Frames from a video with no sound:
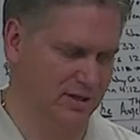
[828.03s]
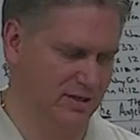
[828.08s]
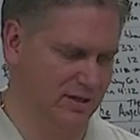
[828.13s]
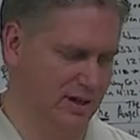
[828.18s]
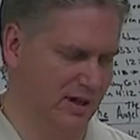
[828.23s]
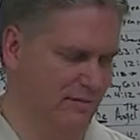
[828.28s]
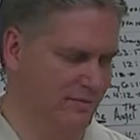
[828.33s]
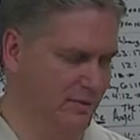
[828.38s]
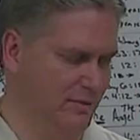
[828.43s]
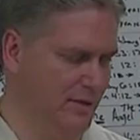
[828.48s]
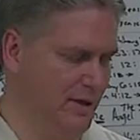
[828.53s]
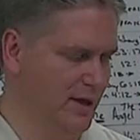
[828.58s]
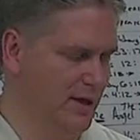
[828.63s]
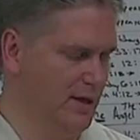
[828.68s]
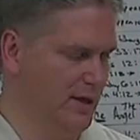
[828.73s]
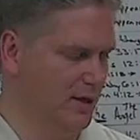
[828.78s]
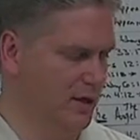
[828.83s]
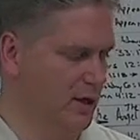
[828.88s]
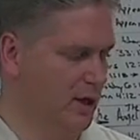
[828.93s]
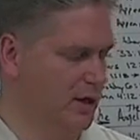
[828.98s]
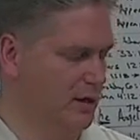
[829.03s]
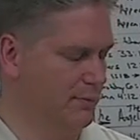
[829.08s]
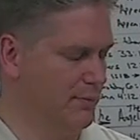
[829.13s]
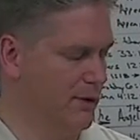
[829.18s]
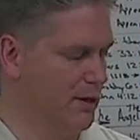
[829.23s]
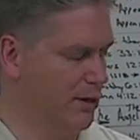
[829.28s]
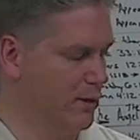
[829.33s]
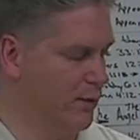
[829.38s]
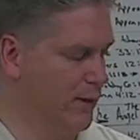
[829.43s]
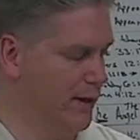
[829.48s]
have them call a
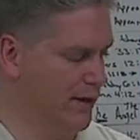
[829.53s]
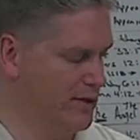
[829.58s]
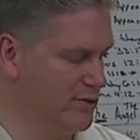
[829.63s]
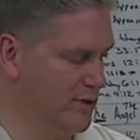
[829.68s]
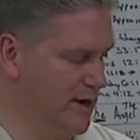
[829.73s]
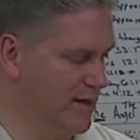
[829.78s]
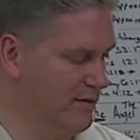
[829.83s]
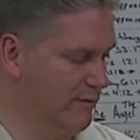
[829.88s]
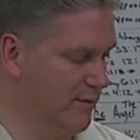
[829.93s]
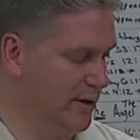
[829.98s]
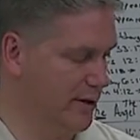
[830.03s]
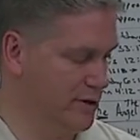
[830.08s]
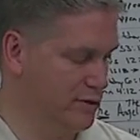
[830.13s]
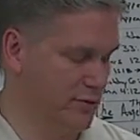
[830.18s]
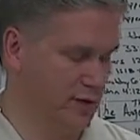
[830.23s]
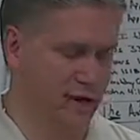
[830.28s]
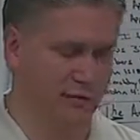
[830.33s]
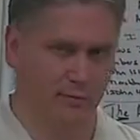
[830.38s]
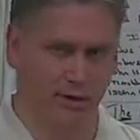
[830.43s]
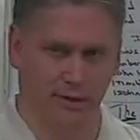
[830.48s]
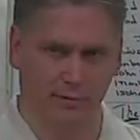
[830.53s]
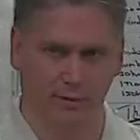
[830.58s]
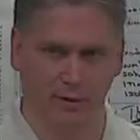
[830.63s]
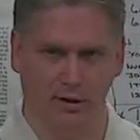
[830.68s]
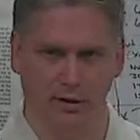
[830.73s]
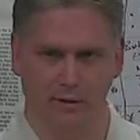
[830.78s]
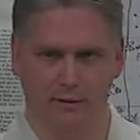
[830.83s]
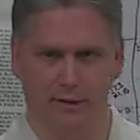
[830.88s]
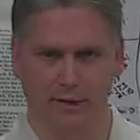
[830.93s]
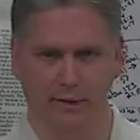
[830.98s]
parkway a driveway and a driveway a
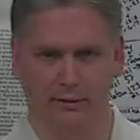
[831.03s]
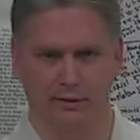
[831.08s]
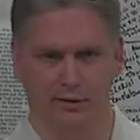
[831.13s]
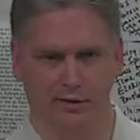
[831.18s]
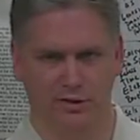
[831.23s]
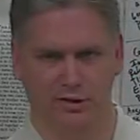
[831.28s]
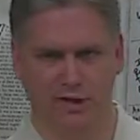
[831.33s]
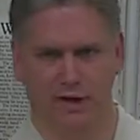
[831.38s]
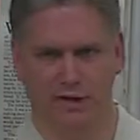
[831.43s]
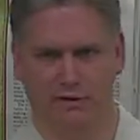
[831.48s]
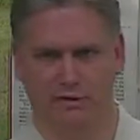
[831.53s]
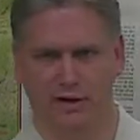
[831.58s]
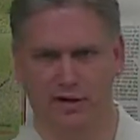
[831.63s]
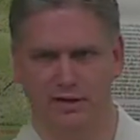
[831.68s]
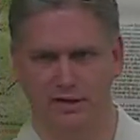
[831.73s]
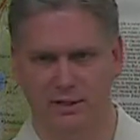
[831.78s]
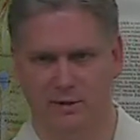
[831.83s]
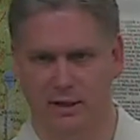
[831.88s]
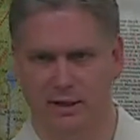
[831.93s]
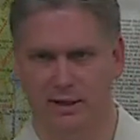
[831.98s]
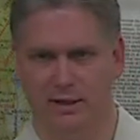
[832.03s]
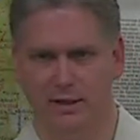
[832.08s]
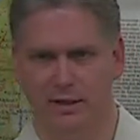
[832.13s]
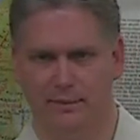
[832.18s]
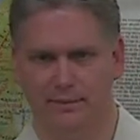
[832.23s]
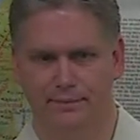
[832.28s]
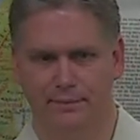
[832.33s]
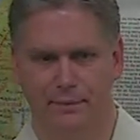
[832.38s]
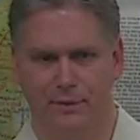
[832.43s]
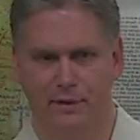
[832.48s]
parkway, which is kind of crazy, right?
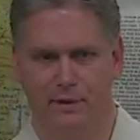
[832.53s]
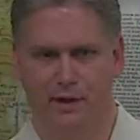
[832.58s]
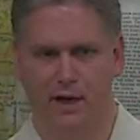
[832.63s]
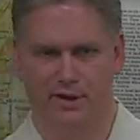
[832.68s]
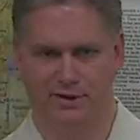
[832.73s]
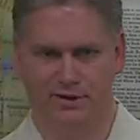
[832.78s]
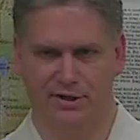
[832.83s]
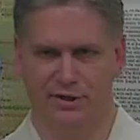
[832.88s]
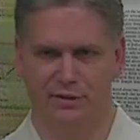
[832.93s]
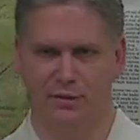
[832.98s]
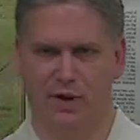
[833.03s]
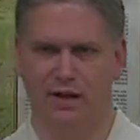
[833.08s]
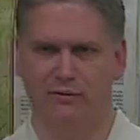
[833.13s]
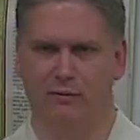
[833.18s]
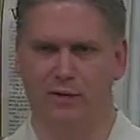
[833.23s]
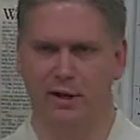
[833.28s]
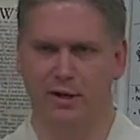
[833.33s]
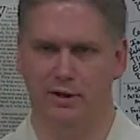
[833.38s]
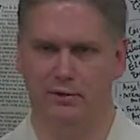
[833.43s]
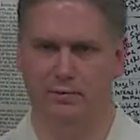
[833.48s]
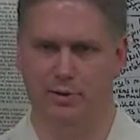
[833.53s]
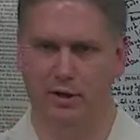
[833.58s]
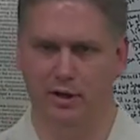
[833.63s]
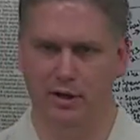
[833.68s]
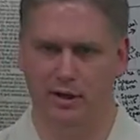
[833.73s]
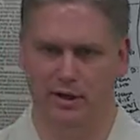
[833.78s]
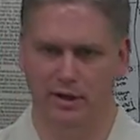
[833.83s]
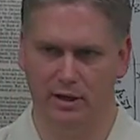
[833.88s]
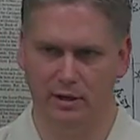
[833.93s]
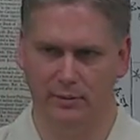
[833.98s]
Because on a driveway you
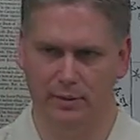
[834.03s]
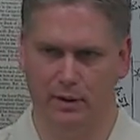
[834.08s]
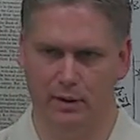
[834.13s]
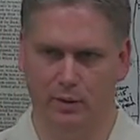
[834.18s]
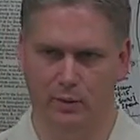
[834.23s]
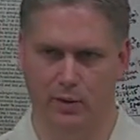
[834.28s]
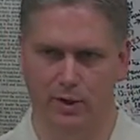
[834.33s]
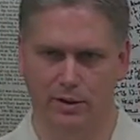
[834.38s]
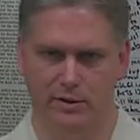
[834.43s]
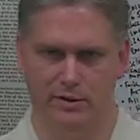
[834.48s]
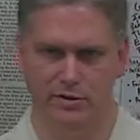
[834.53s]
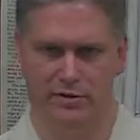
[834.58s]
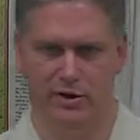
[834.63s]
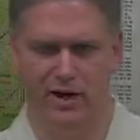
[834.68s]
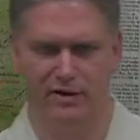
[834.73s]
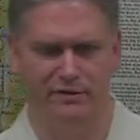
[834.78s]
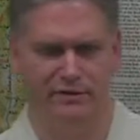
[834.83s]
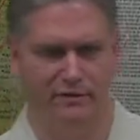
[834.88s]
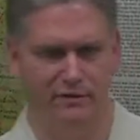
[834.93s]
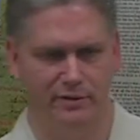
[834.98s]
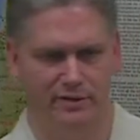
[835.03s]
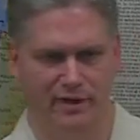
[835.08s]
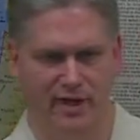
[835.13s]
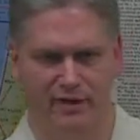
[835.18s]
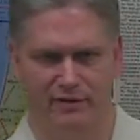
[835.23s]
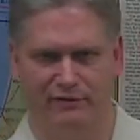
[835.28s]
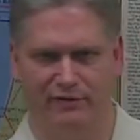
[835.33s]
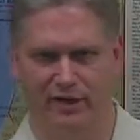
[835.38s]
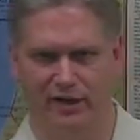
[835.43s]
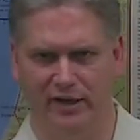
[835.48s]
park, and on a parkway you drive. It's kind
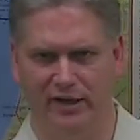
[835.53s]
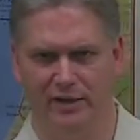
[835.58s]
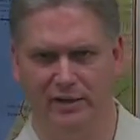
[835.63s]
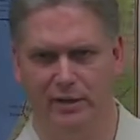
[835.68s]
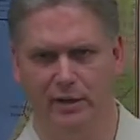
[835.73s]
of funny.